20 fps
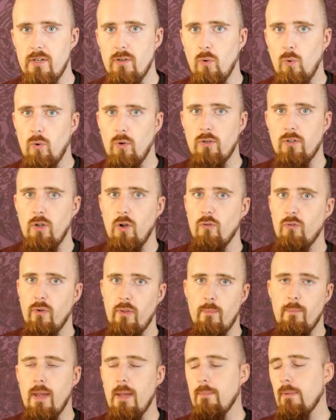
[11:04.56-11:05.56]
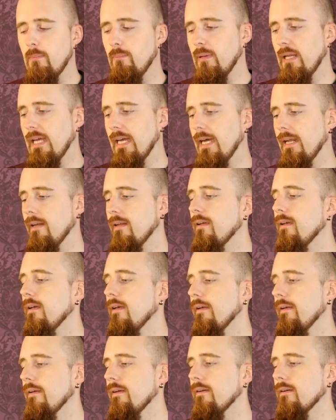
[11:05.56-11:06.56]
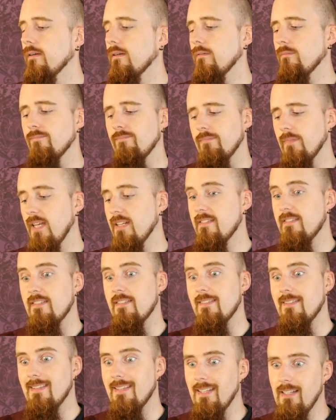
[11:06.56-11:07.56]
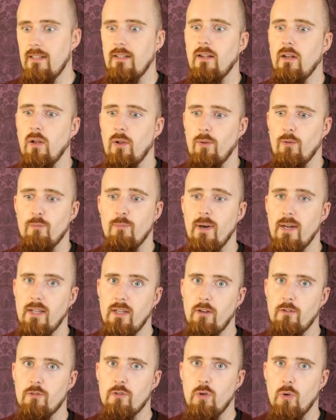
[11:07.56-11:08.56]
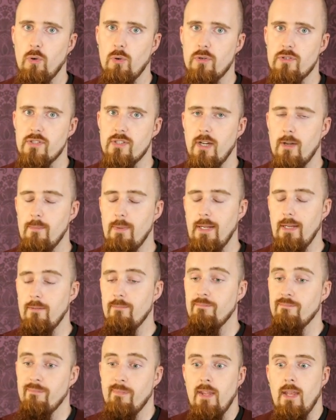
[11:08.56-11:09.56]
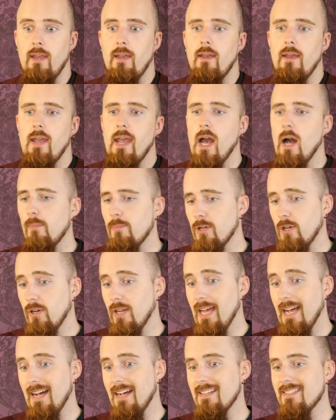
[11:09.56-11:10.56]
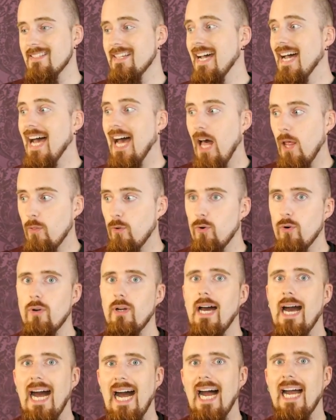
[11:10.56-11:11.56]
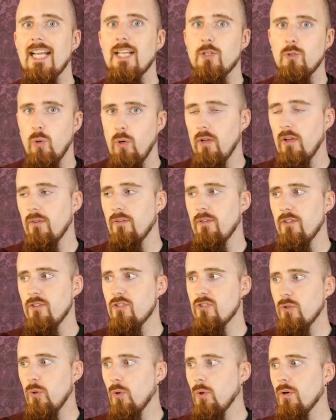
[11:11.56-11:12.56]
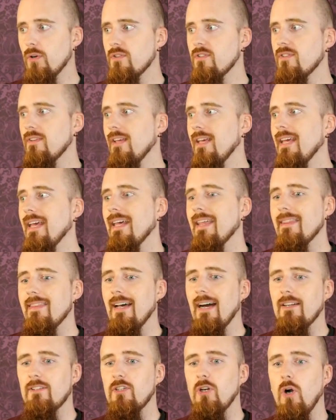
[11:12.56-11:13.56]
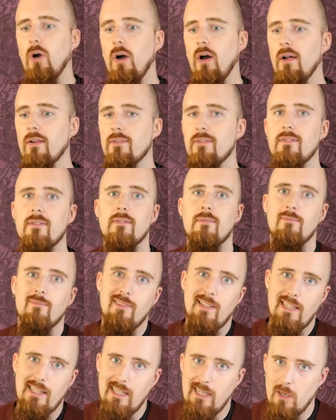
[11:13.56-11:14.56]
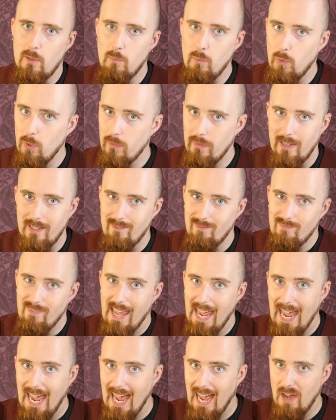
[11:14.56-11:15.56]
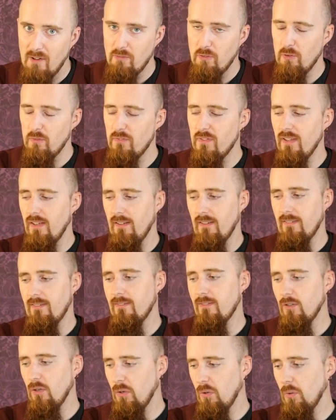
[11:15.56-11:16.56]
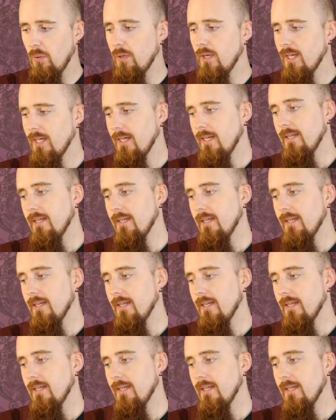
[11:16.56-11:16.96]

it or go for the payment plan. It's still a lot of money, of course. I mean, Albion has other high quality swords that cost a little more than half of this, so